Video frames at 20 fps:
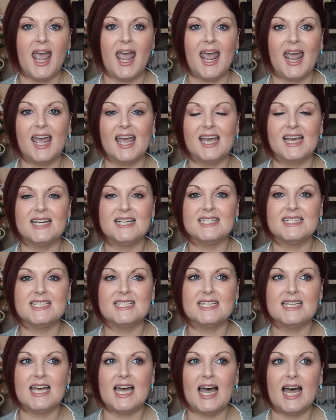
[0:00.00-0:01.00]

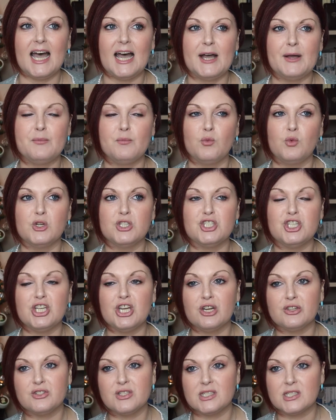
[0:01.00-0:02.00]
And when she
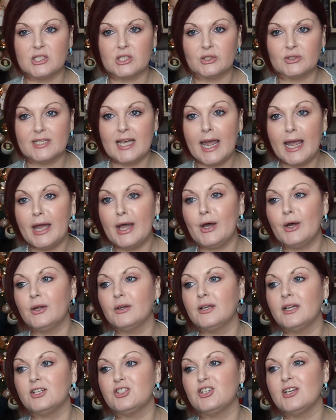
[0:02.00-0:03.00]
goes to this little
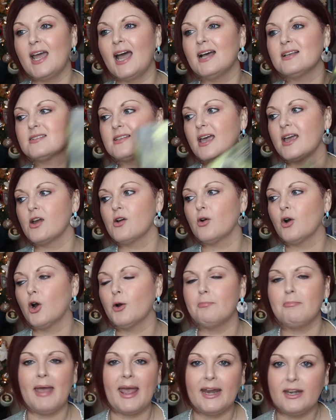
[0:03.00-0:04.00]
town, and she has like,
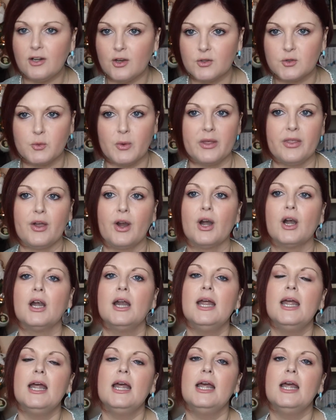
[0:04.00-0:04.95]
her maid goes with her.